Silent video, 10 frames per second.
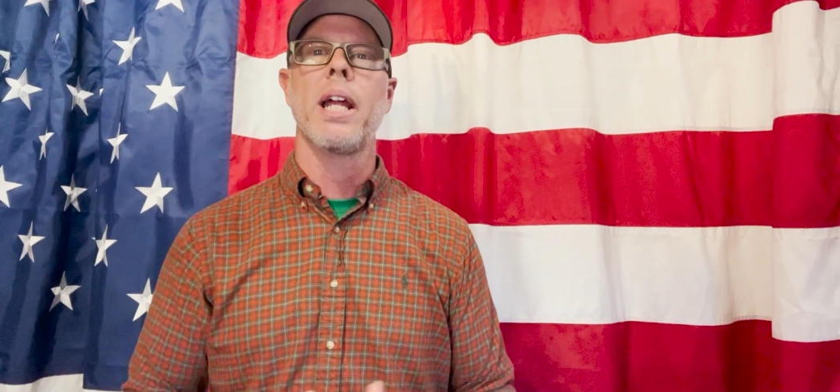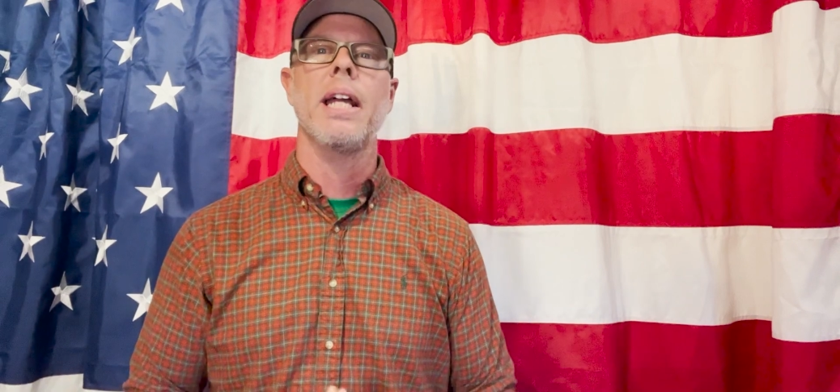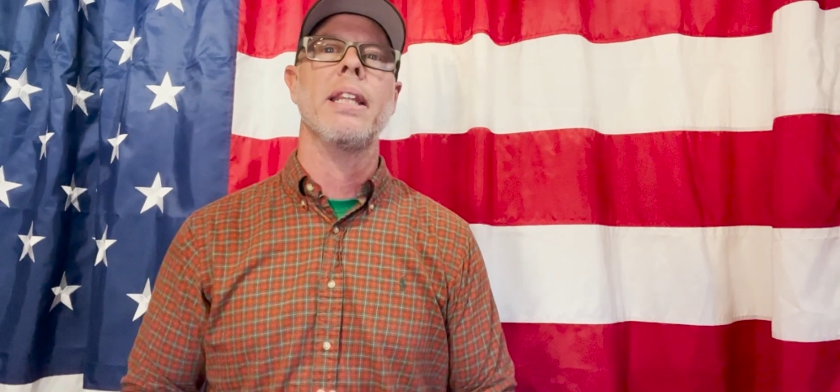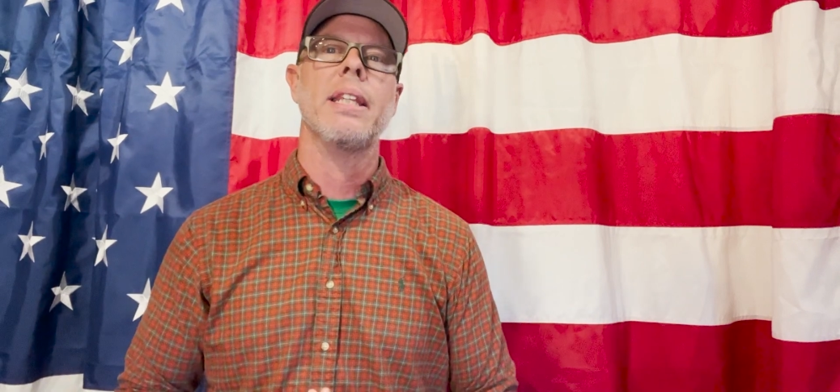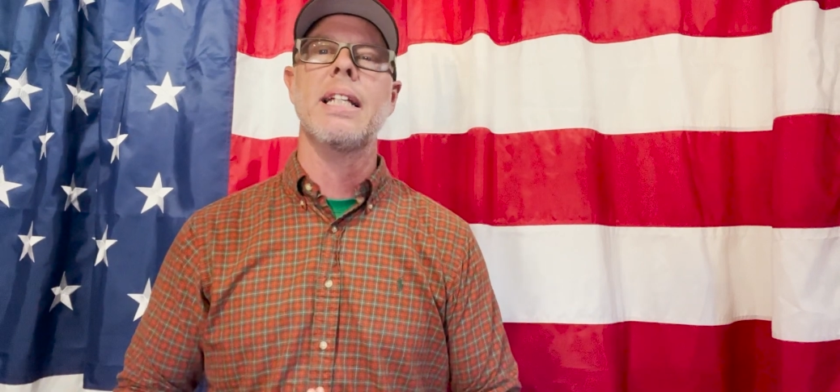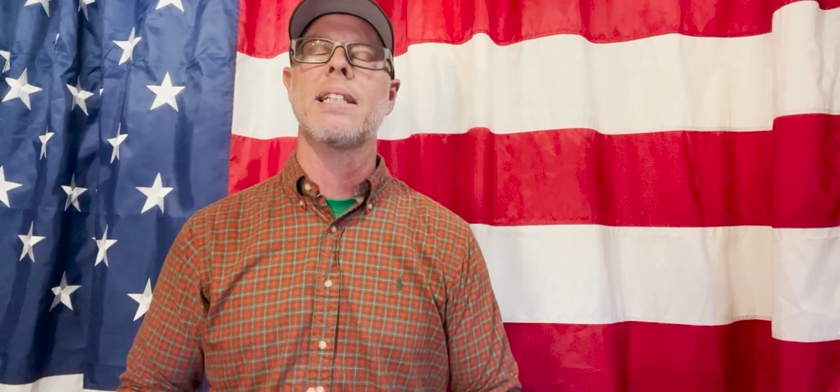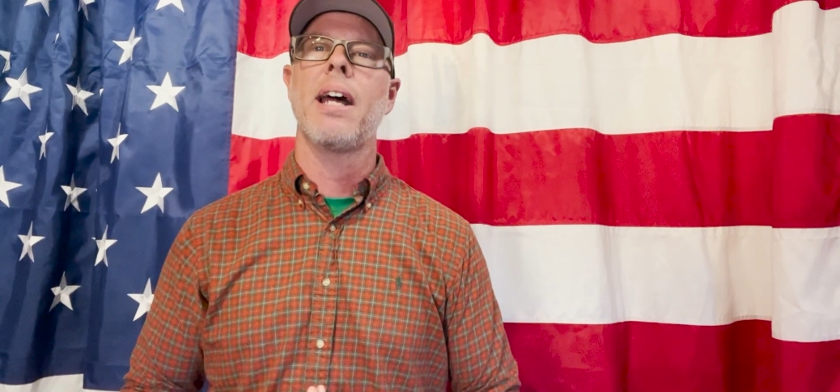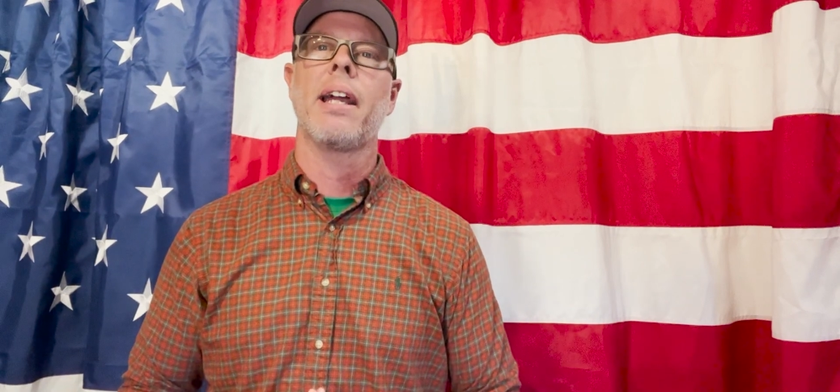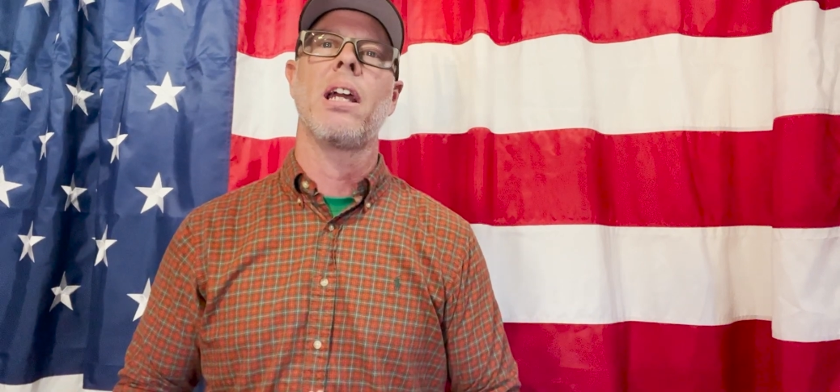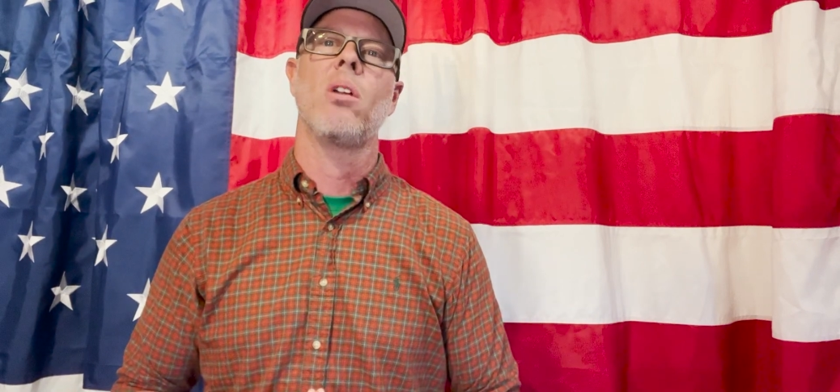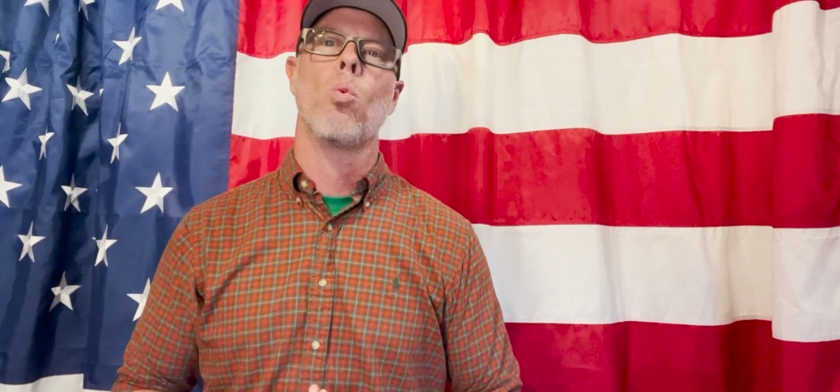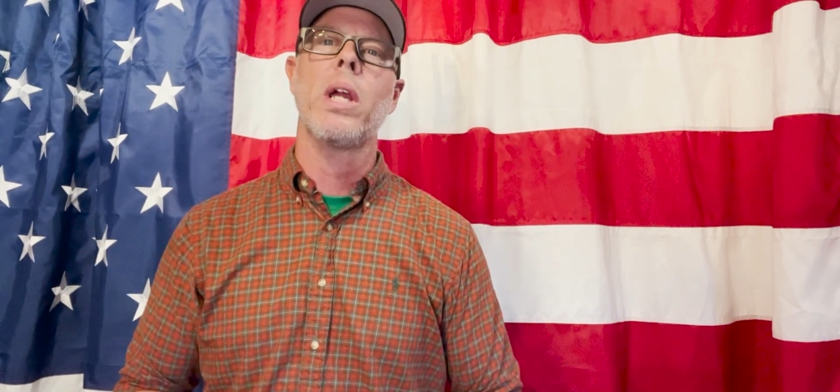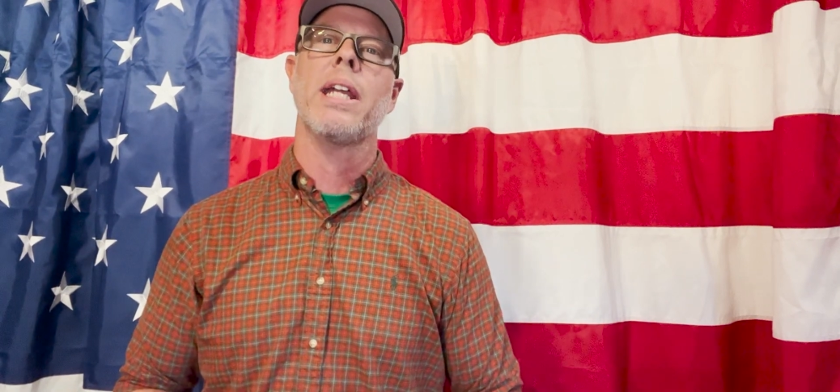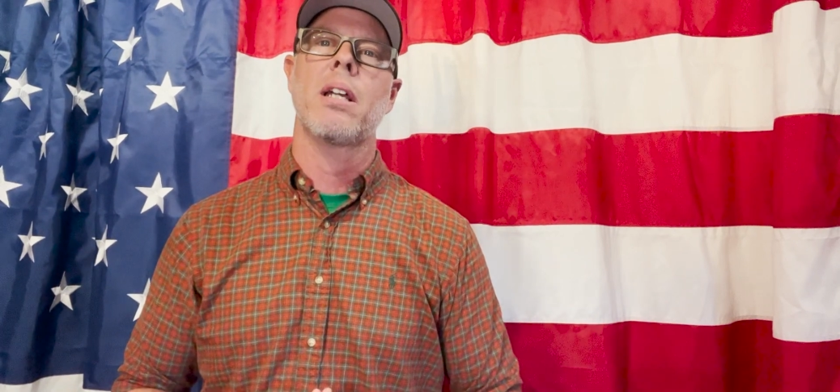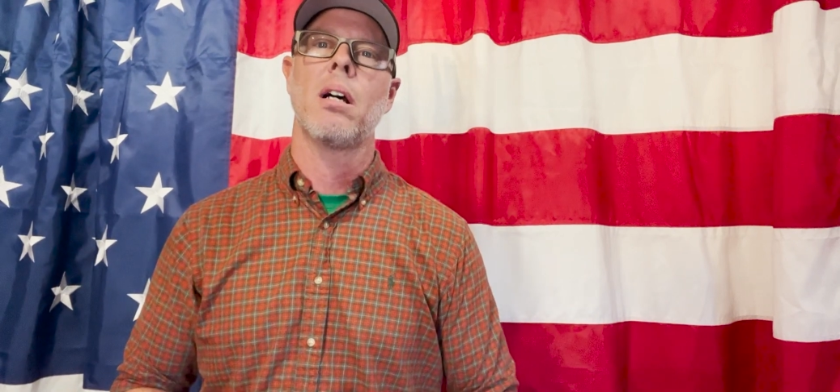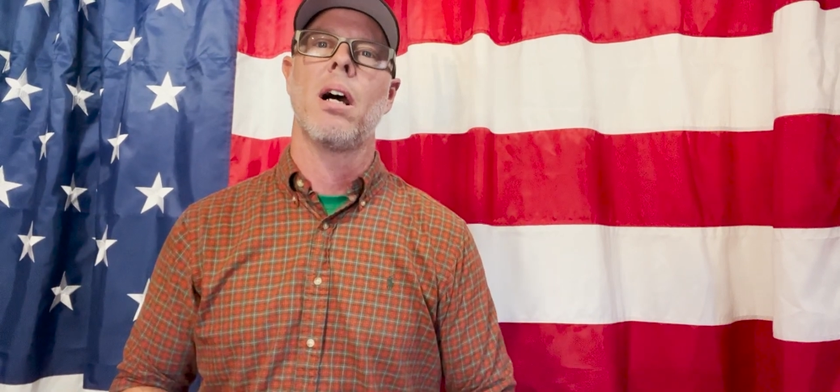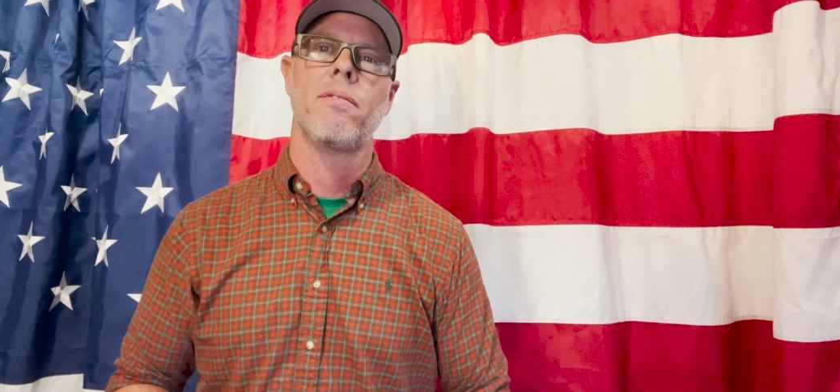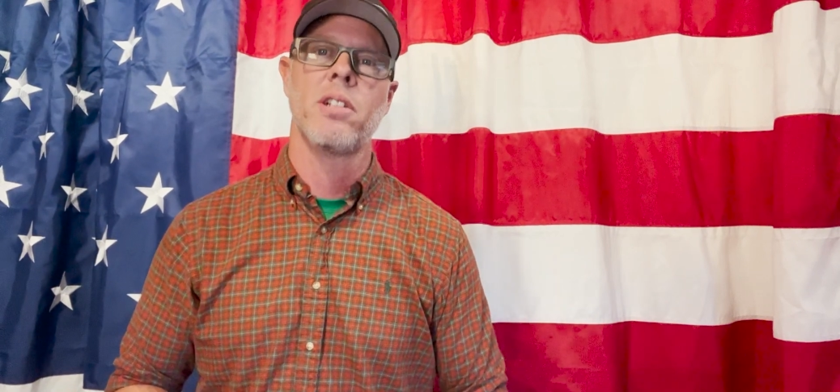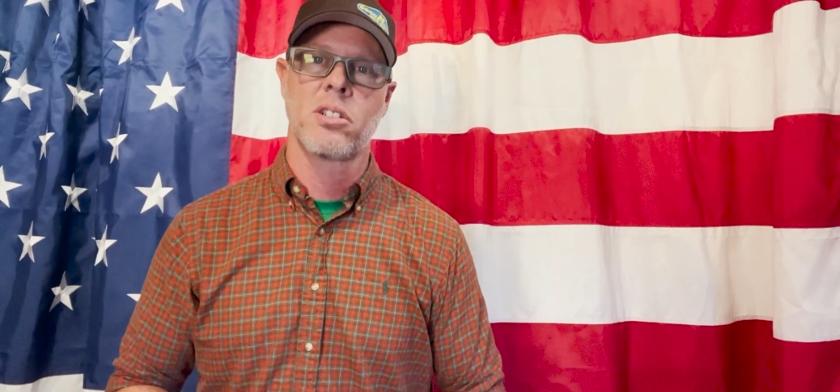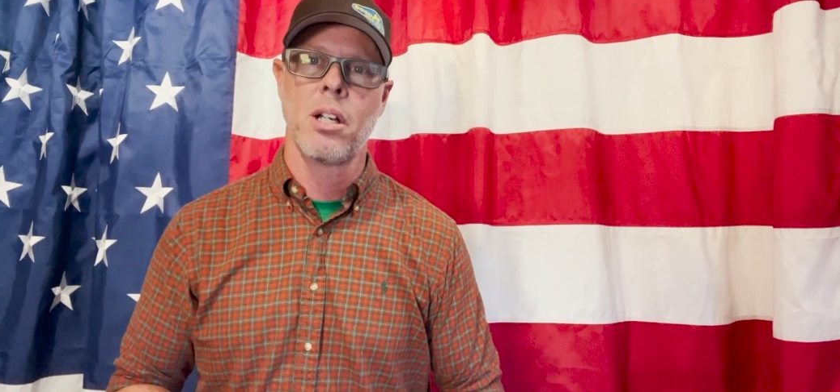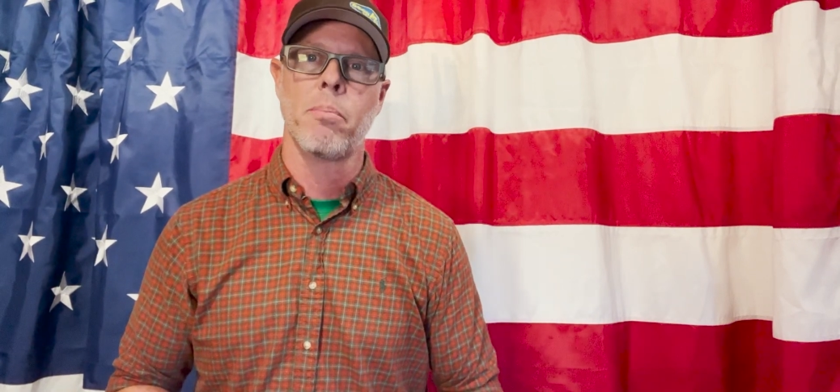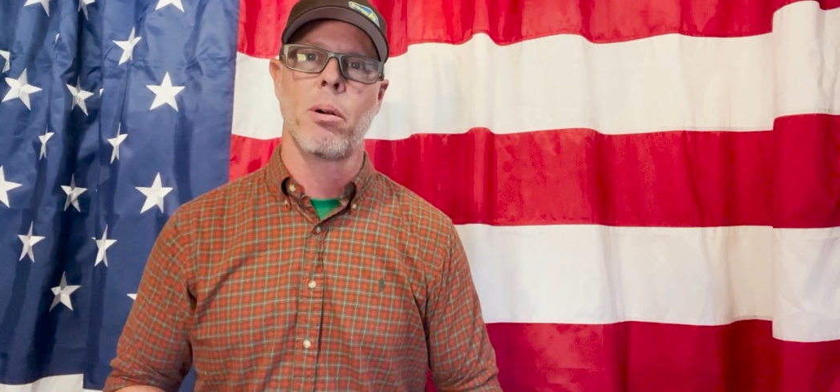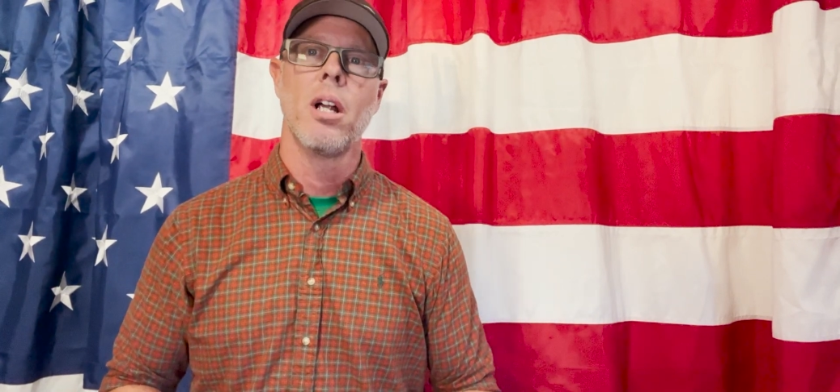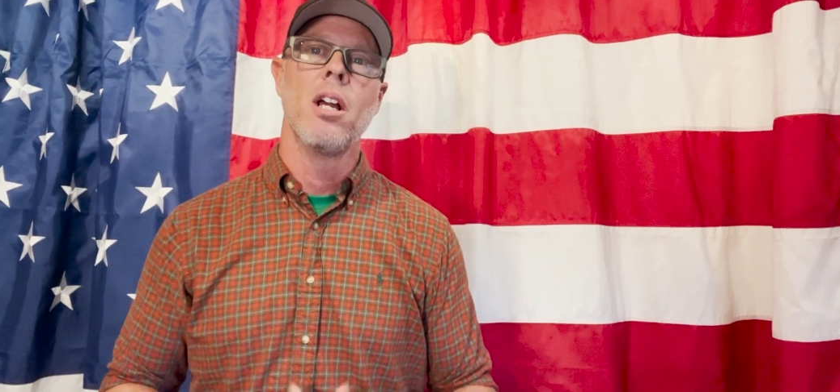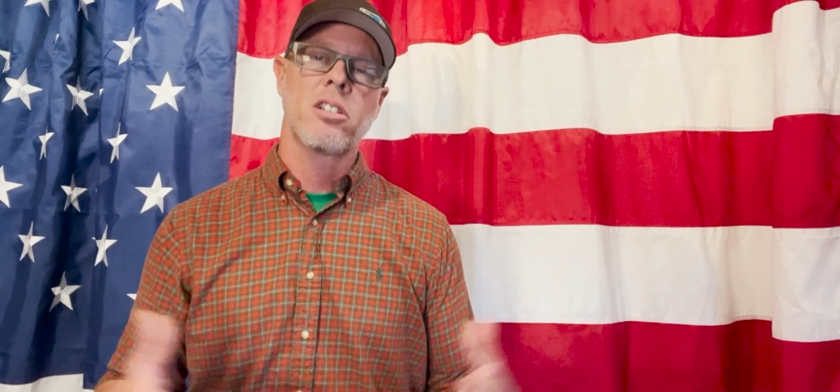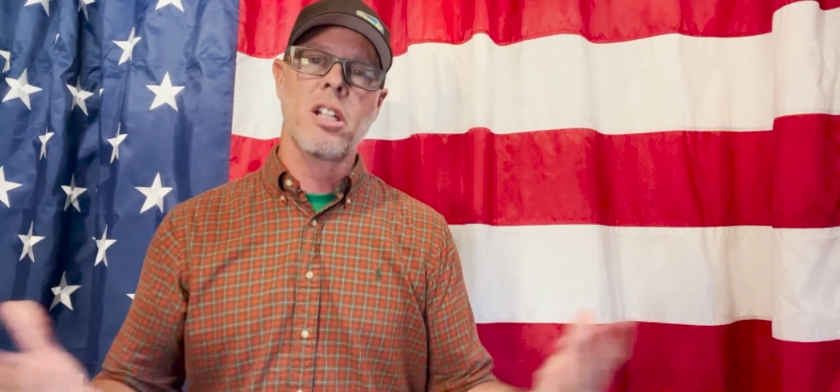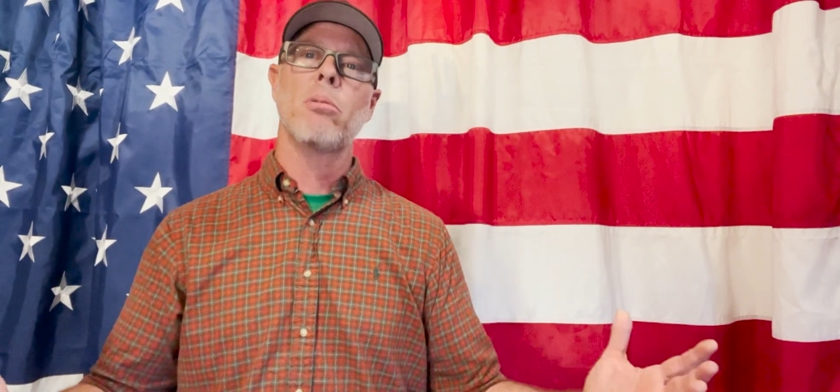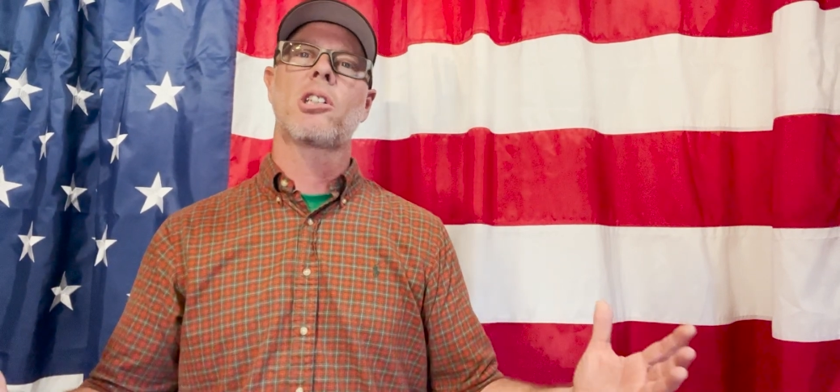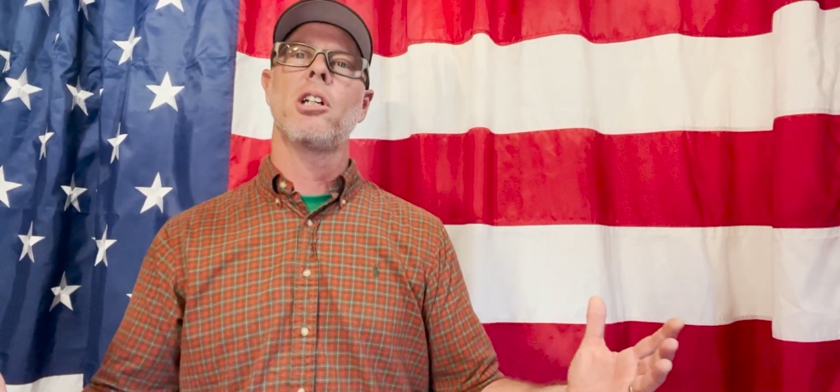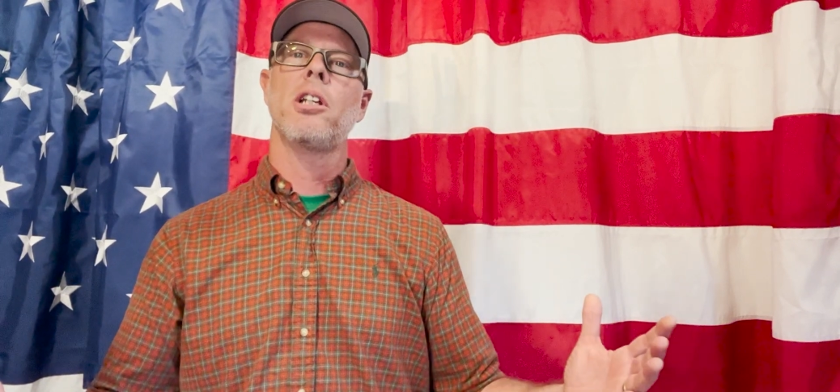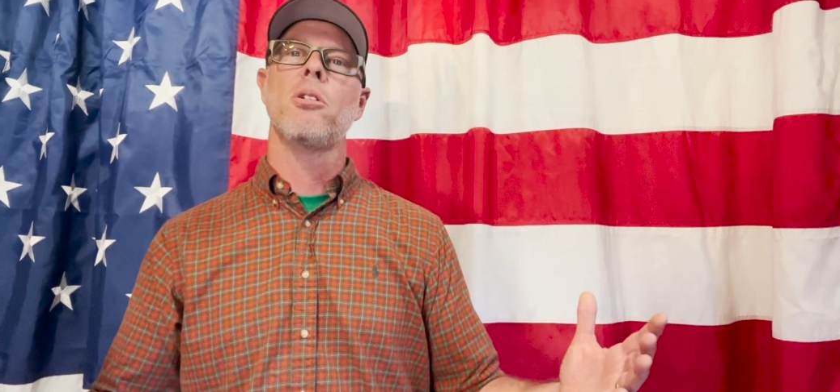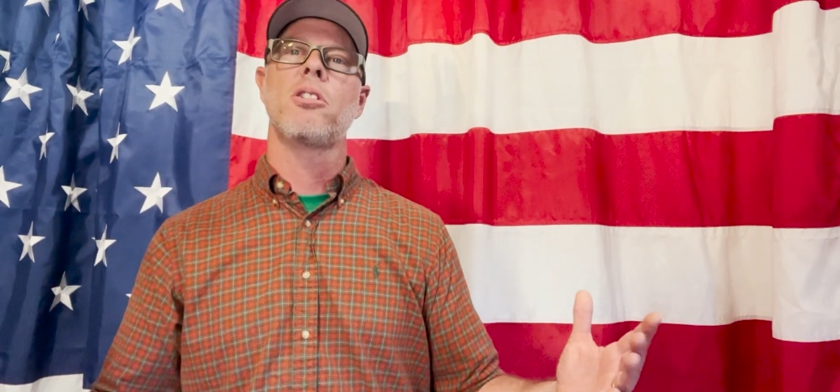in the second week of December. So that was good news